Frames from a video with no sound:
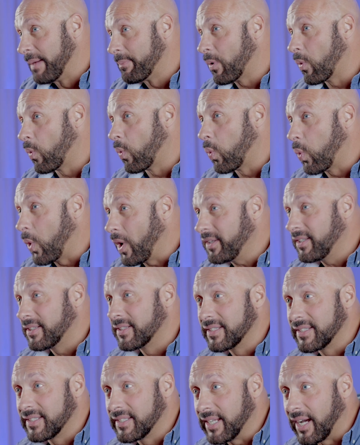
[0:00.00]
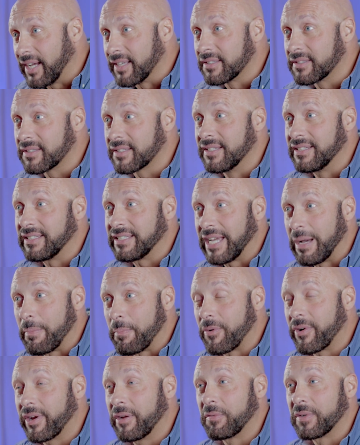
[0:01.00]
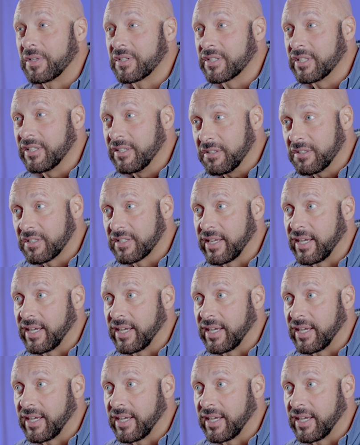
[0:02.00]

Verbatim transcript: But what does contemporary research